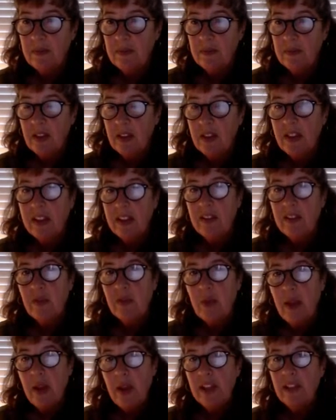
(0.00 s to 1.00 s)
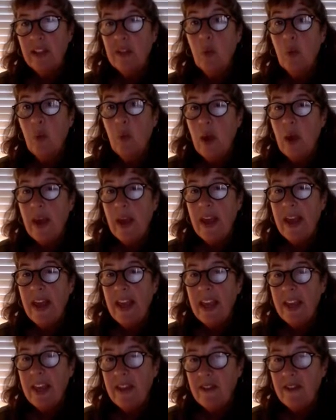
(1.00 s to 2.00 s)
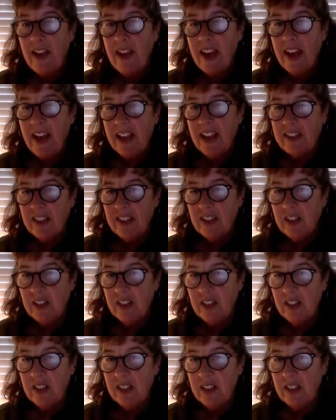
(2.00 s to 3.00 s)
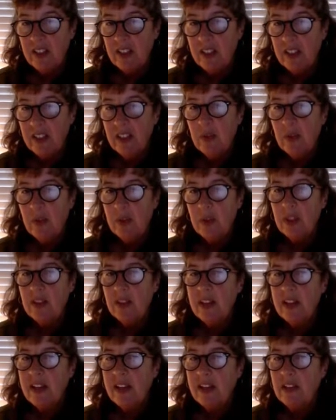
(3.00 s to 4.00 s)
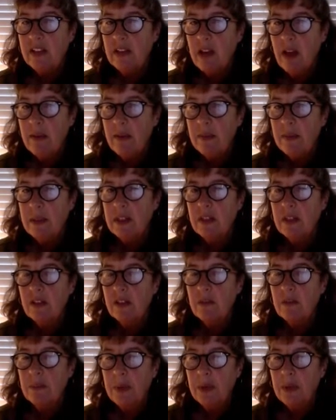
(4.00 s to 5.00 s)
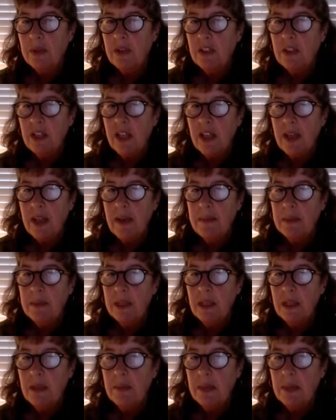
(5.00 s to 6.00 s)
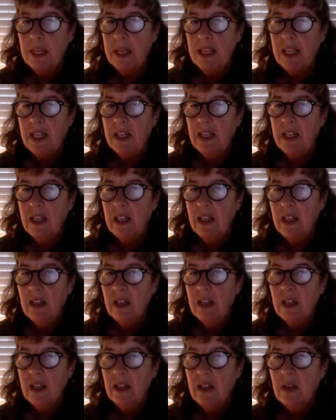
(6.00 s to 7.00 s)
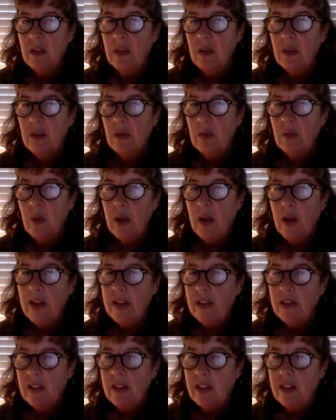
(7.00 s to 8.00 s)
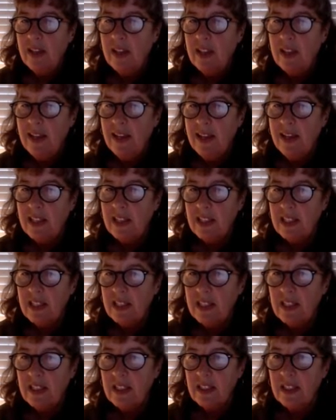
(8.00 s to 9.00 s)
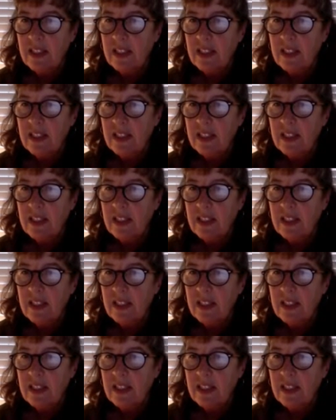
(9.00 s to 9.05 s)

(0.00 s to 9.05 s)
That's right, it's way faster with the second time it's exposed to MTBE. Why do you think that is?